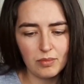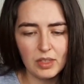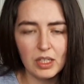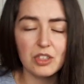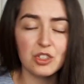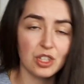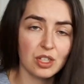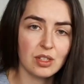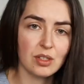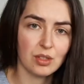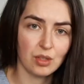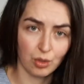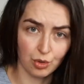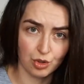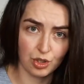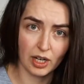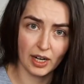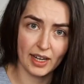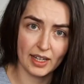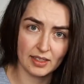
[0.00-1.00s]
just
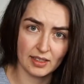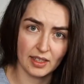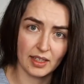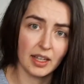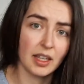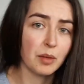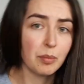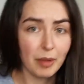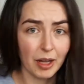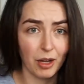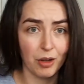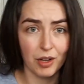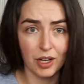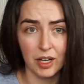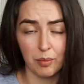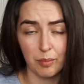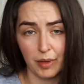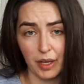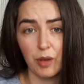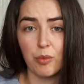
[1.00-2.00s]
socializing in a
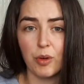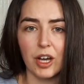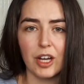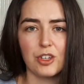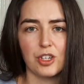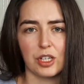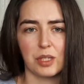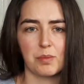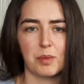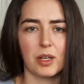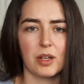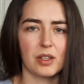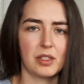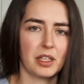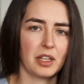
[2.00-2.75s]
big way just because